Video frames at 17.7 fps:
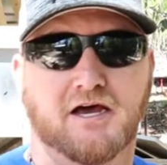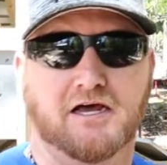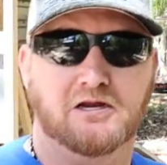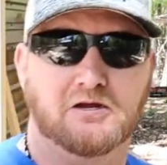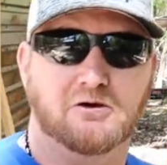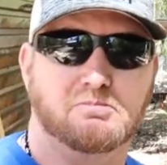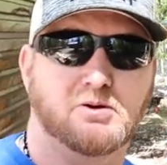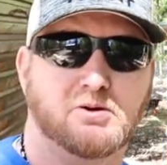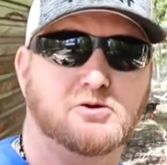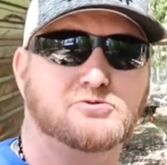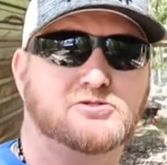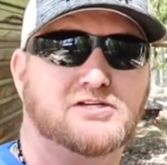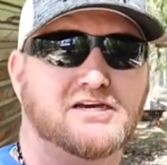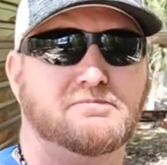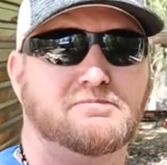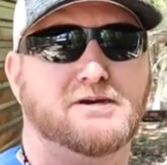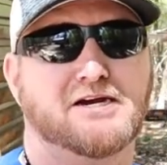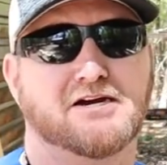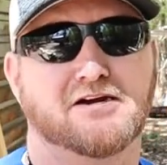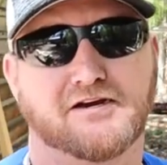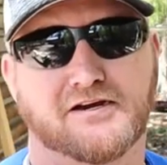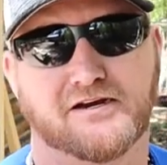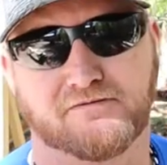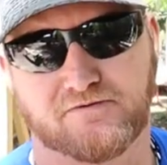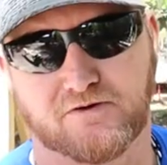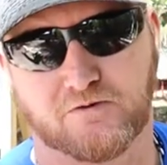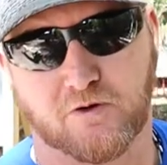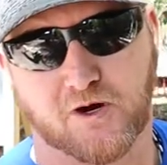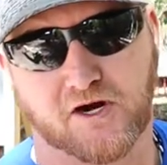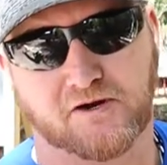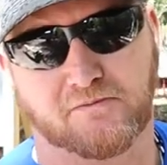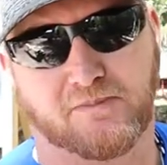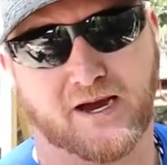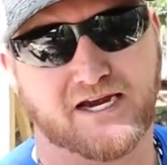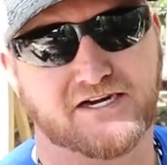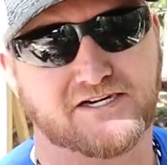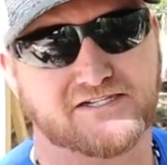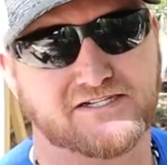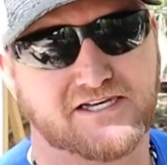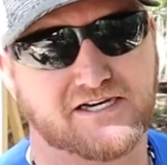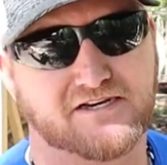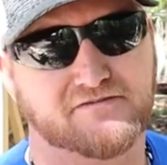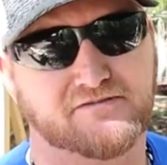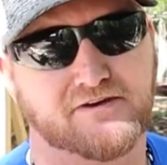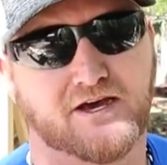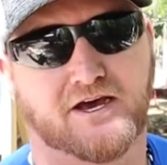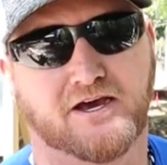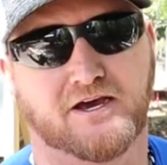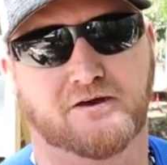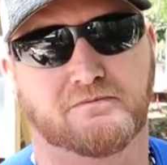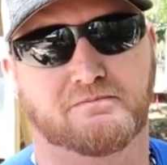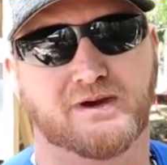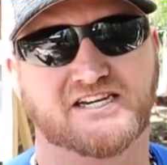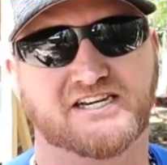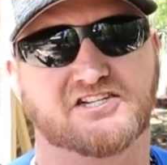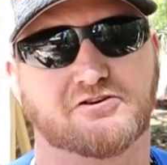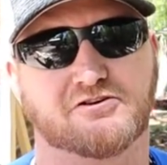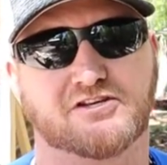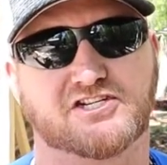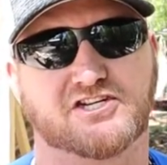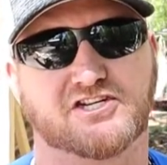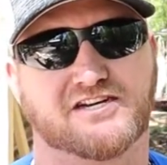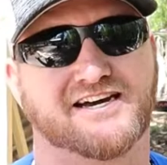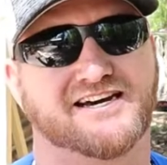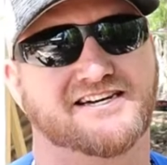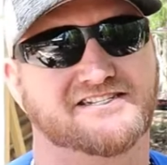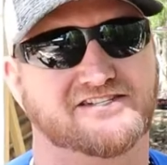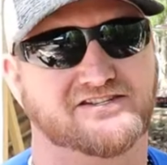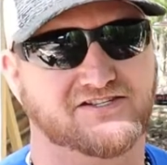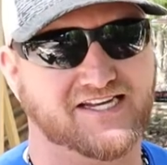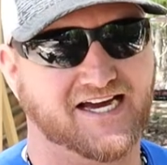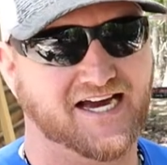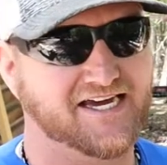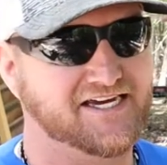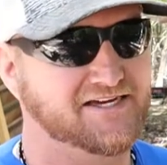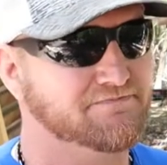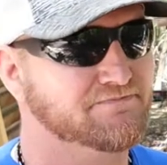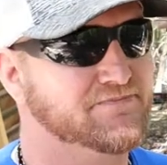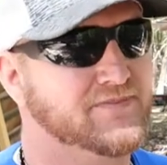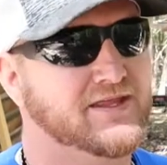A little pro tip here. If you're working by yourself, make sure that your cuts are tight.